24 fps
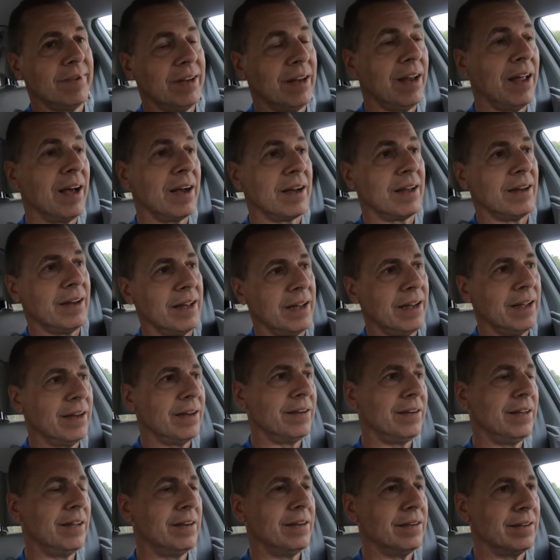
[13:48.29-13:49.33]
Luckily,
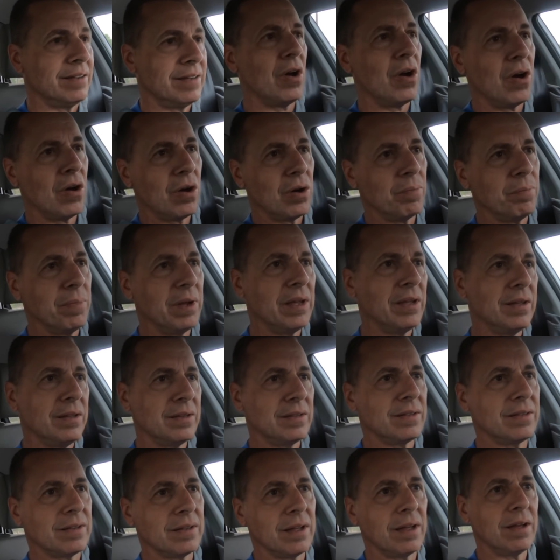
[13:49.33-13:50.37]
it didn't harm
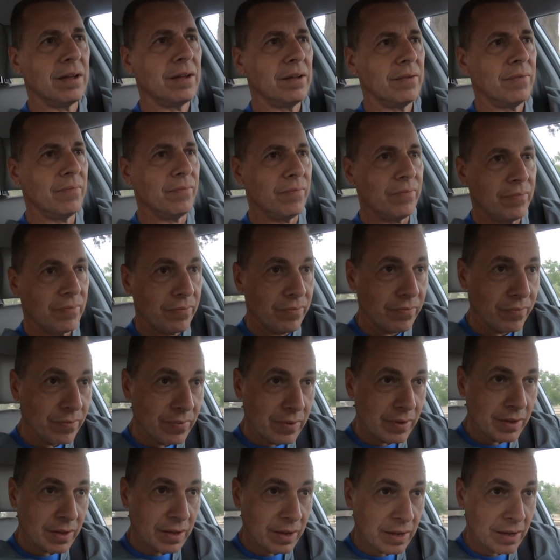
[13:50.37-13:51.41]
his
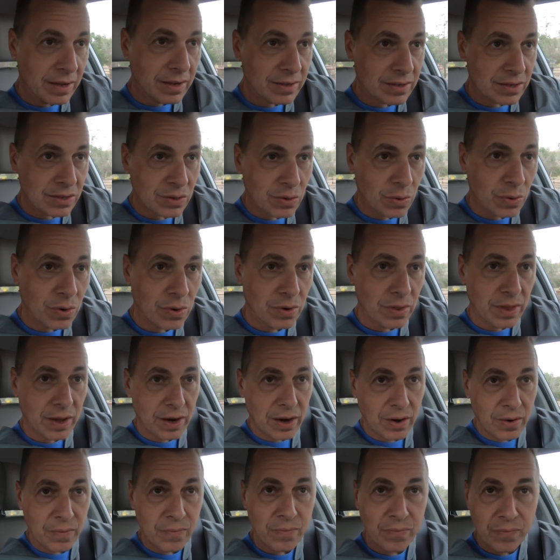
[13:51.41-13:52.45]
store
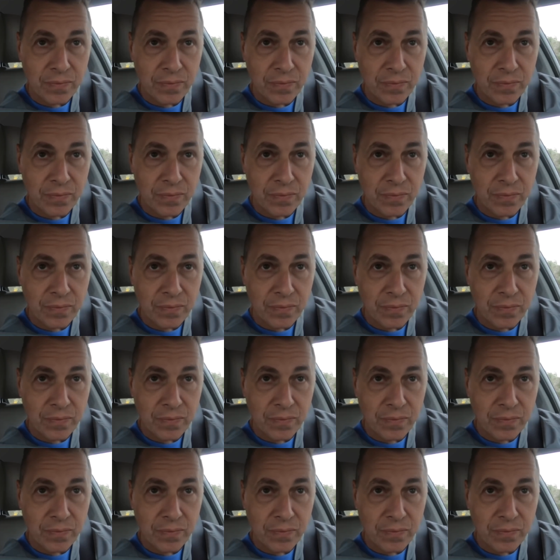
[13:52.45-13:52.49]
there.